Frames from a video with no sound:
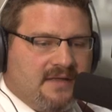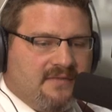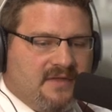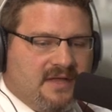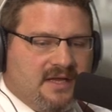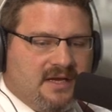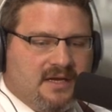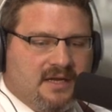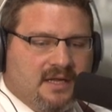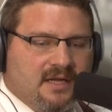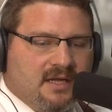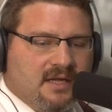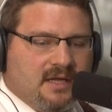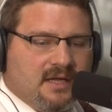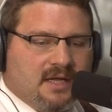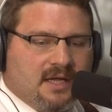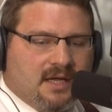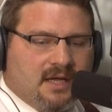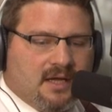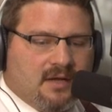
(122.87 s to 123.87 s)
and then
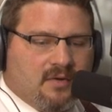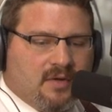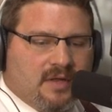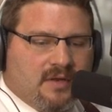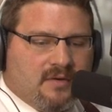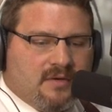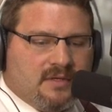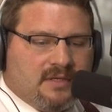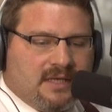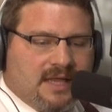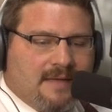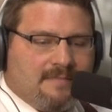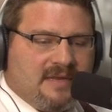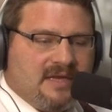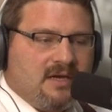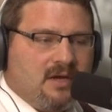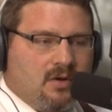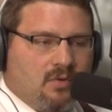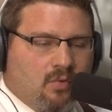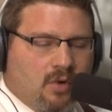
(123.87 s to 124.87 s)
uh, let
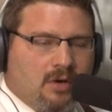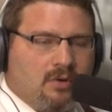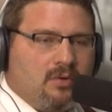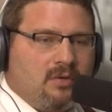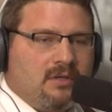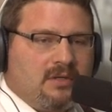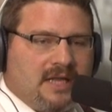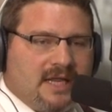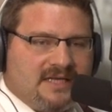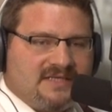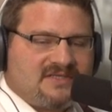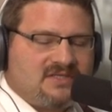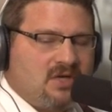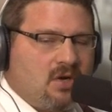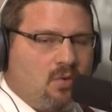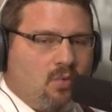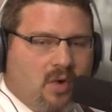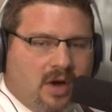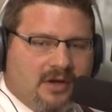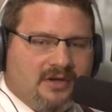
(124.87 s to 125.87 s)
me know. Where, let us
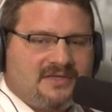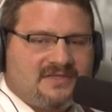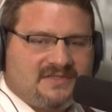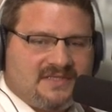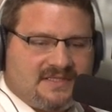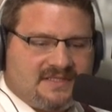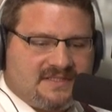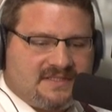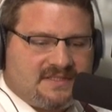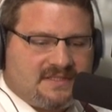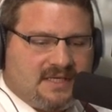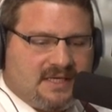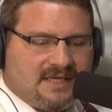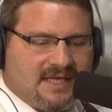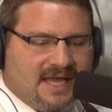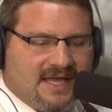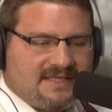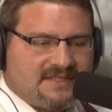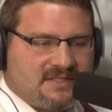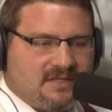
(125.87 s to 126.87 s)
know where does this uh,
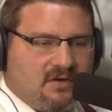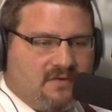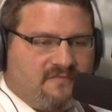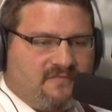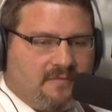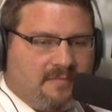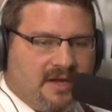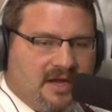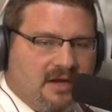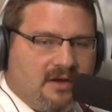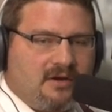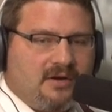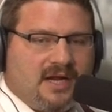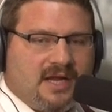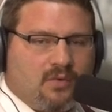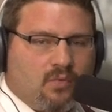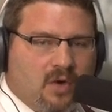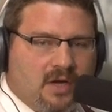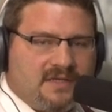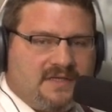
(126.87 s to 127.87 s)
case go from here,
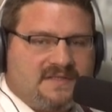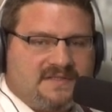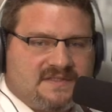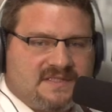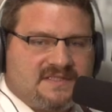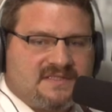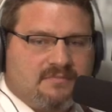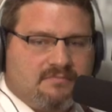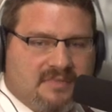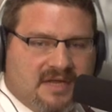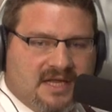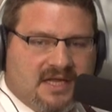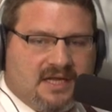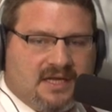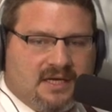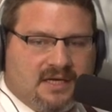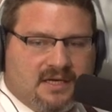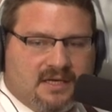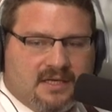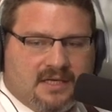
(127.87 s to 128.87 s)
and what does this
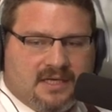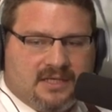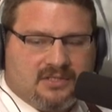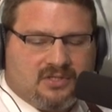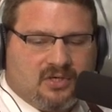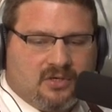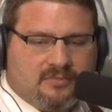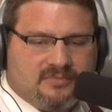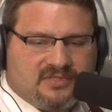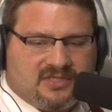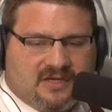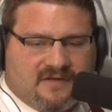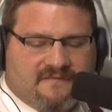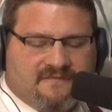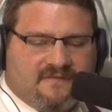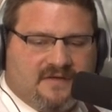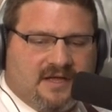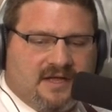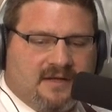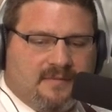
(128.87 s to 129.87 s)
mean in terms
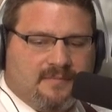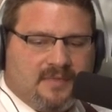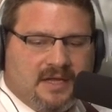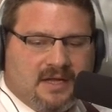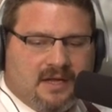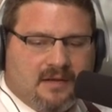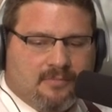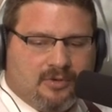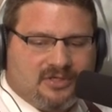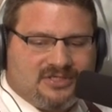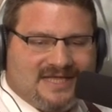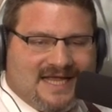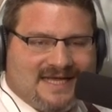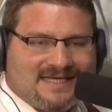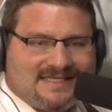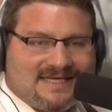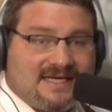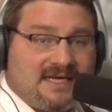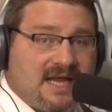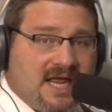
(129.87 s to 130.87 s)
of uh,
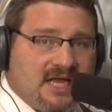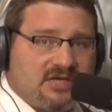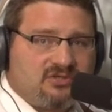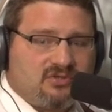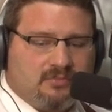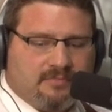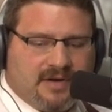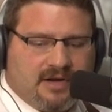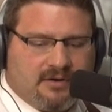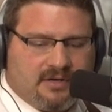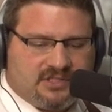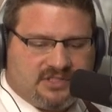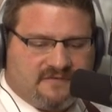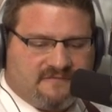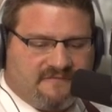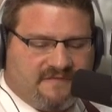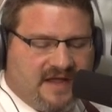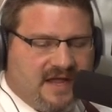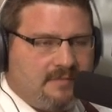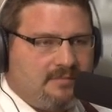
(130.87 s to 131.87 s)
protecting natural marriage
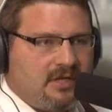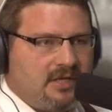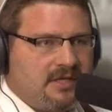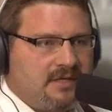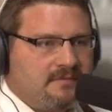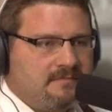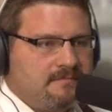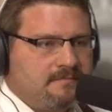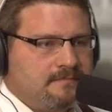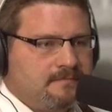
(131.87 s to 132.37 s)
and family?